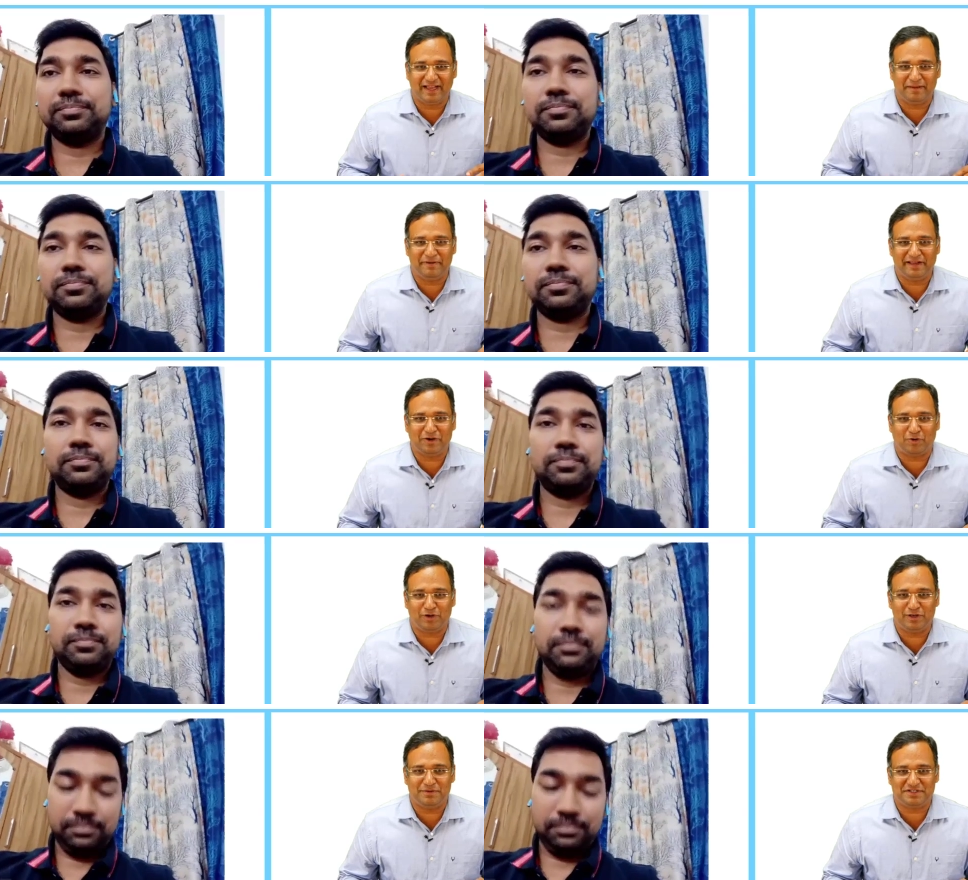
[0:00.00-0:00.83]
Speaker 1: I bring in
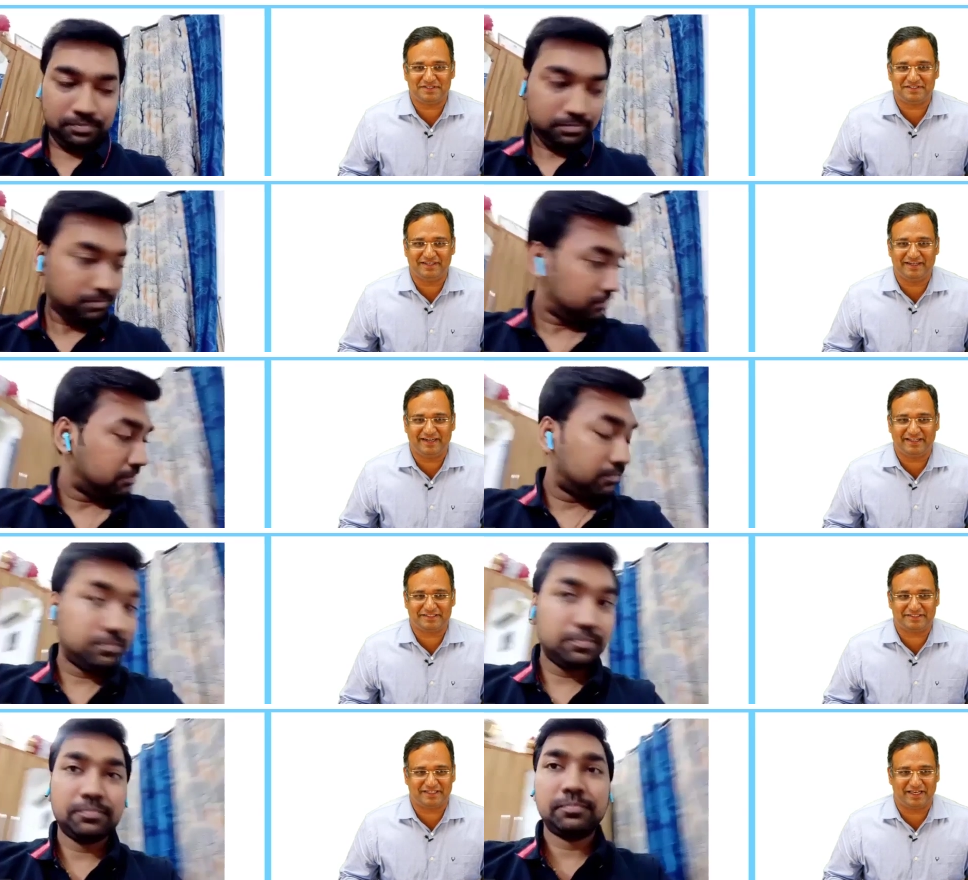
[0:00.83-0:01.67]
all the wishes and
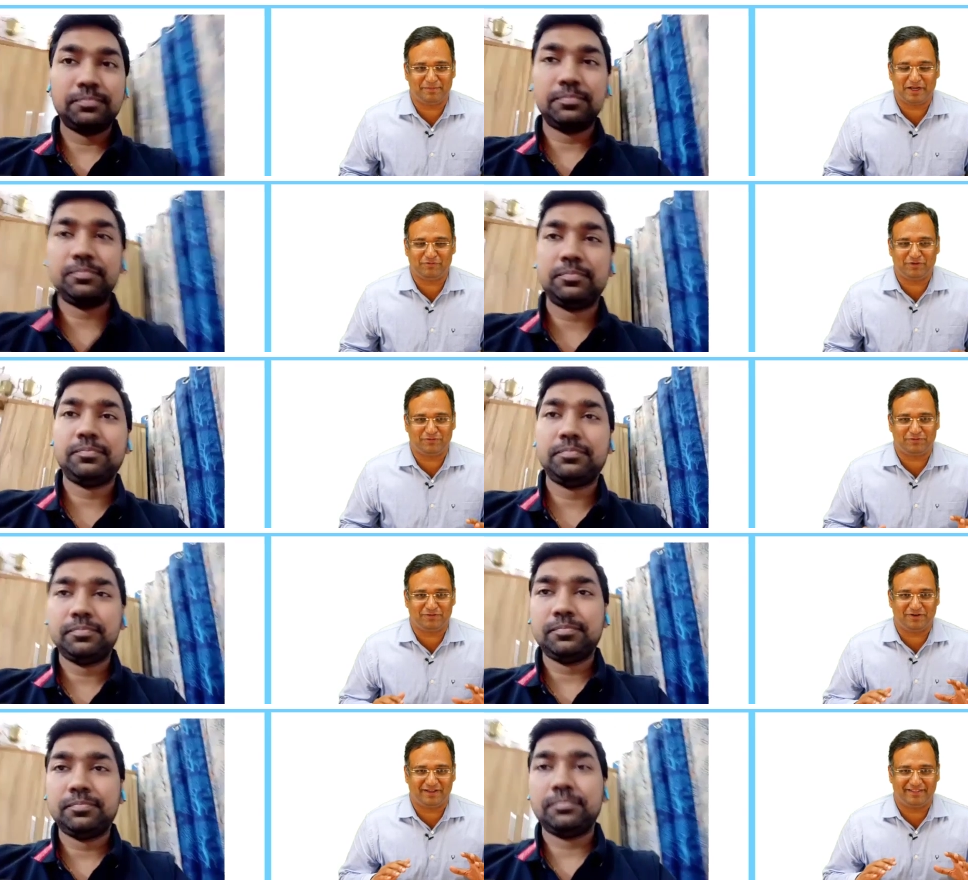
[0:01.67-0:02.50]
greetings on behalf of
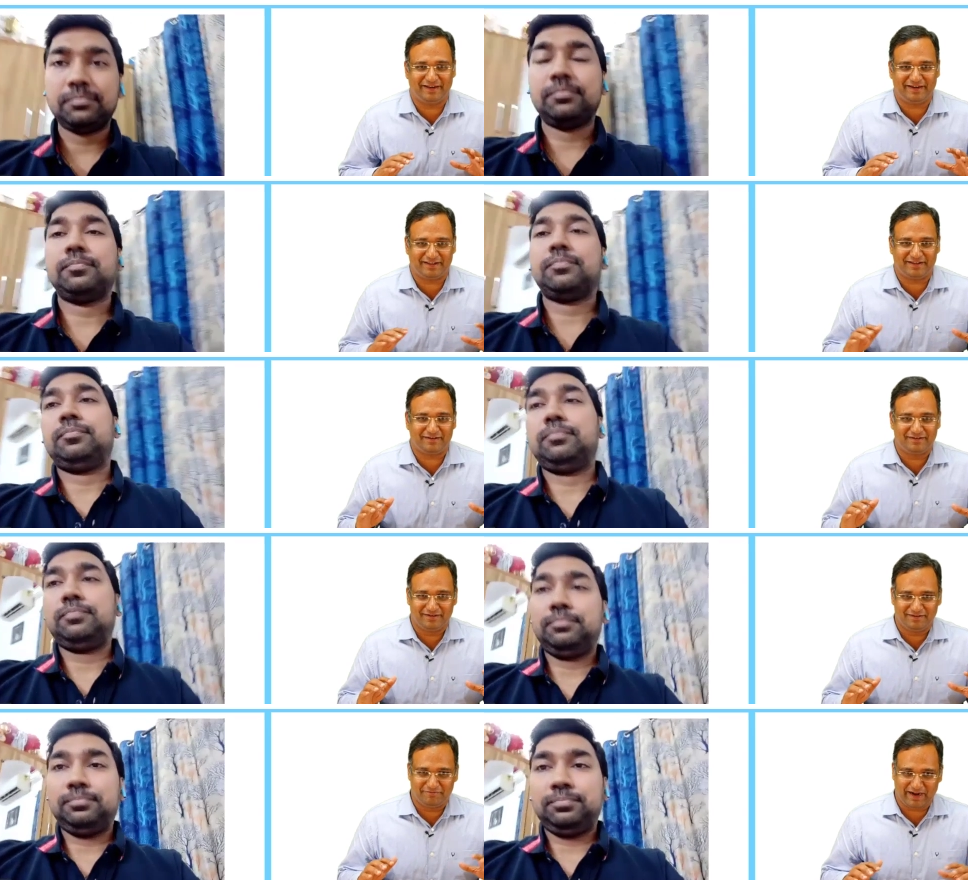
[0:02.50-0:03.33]
the entire
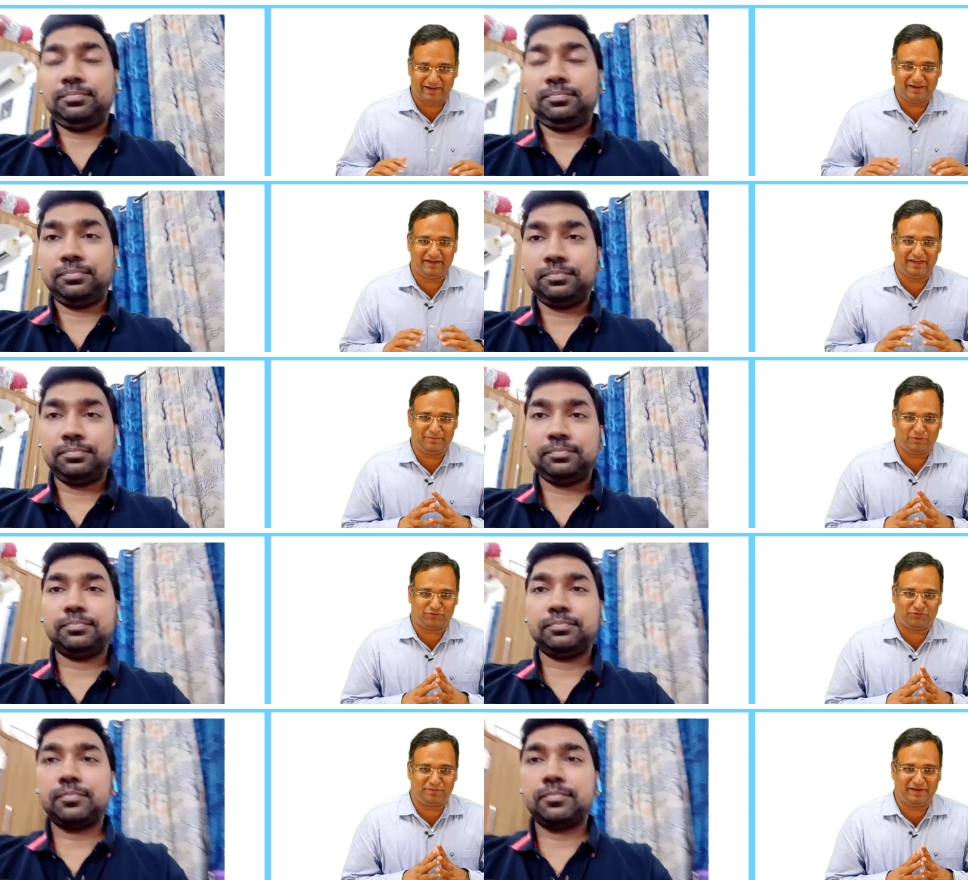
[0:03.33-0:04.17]
faculty team
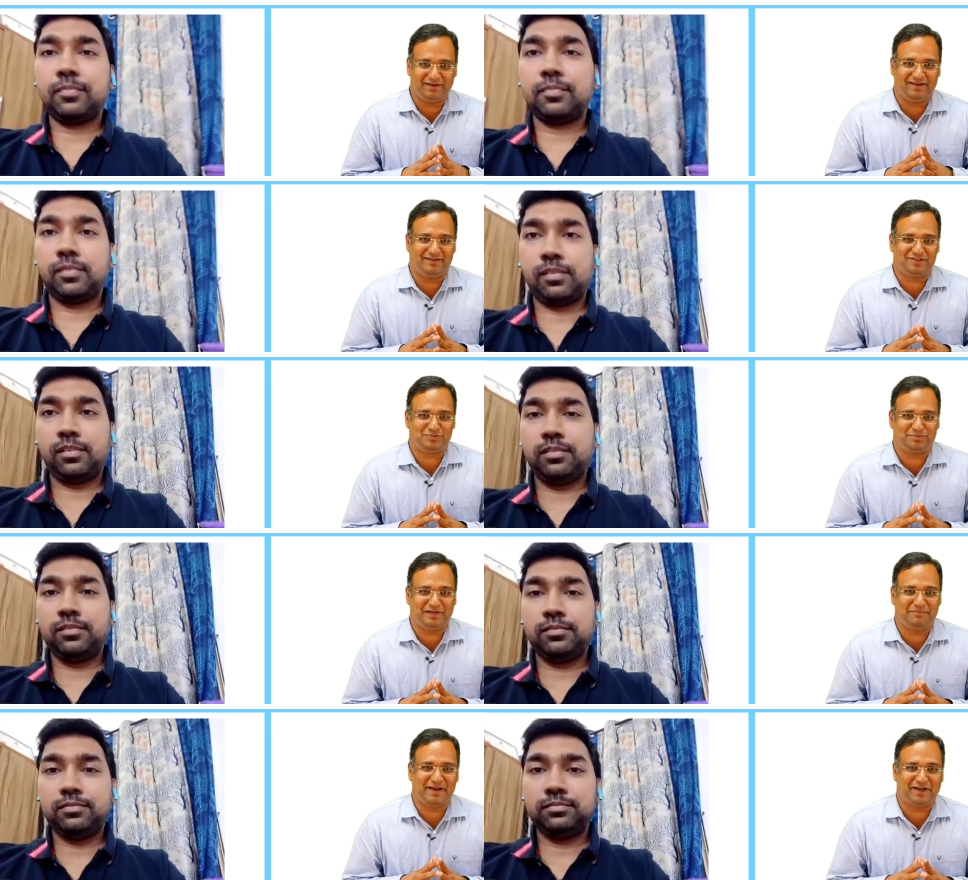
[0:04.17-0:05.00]
of Speed and
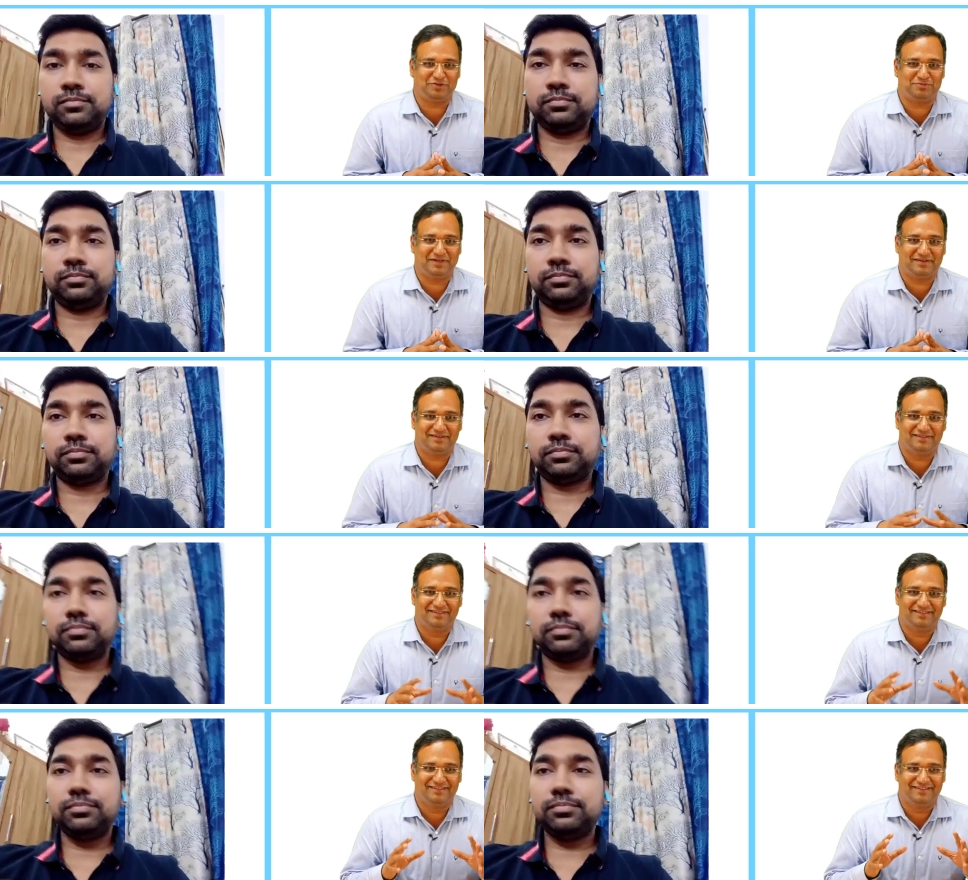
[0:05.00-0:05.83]
Speed Management
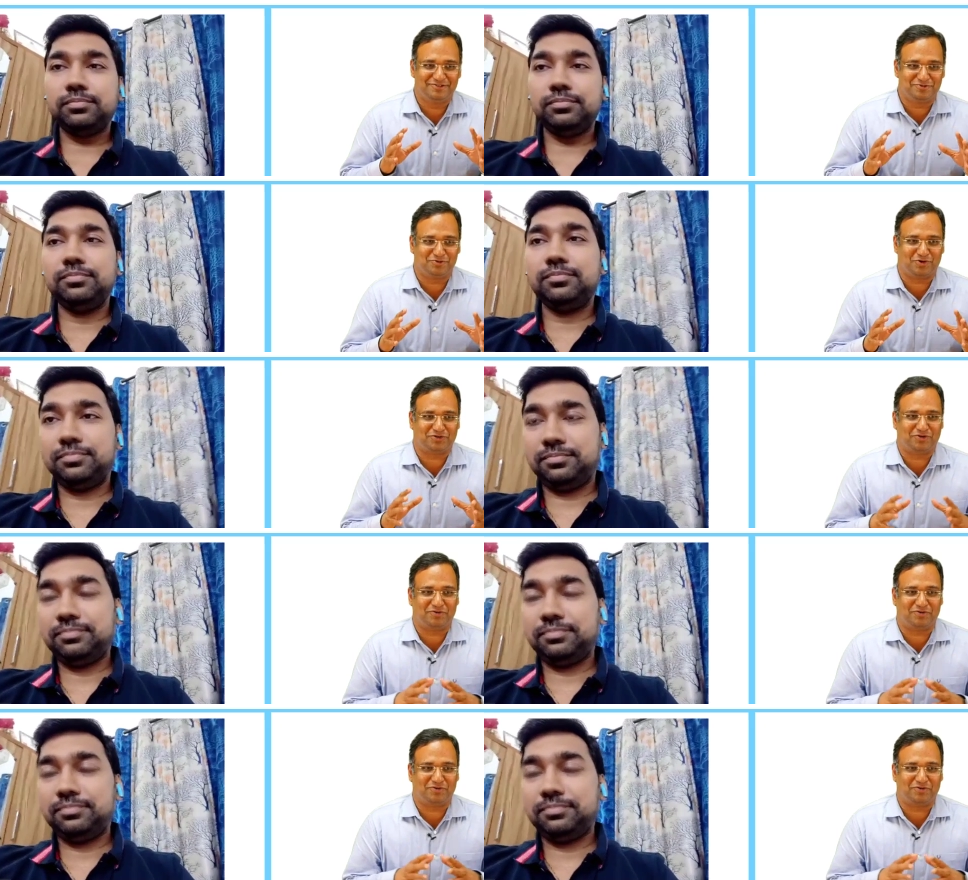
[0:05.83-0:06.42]
to Dr.